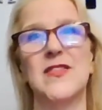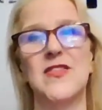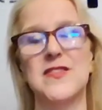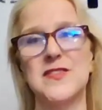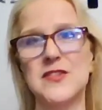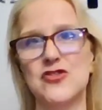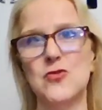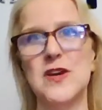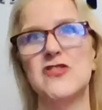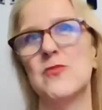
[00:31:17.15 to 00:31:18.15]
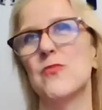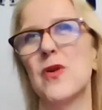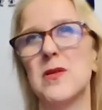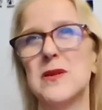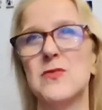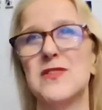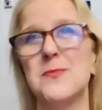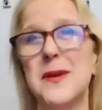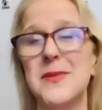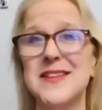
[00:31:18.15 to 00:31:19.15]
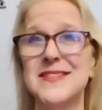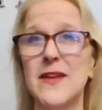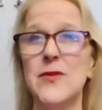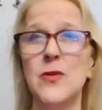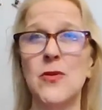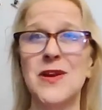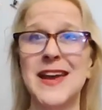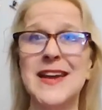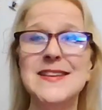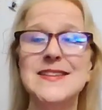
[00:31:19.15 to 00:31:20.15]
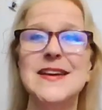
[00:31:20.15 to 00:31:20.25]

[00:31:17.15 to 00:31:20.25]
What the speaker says: the situation probably was maybe a 7 or an 8.